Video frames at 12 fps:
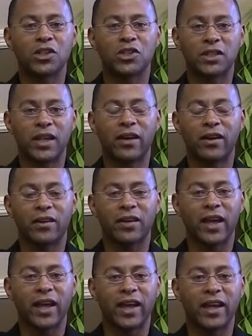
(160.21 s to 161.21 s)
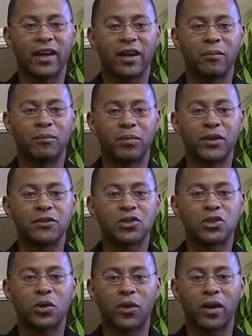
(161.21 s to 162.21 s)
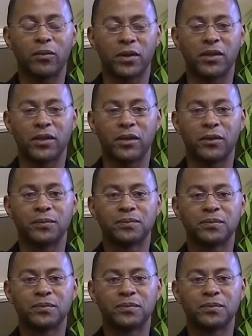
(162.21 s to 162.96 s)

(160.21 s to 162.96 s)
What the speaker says: to share a brief story with you.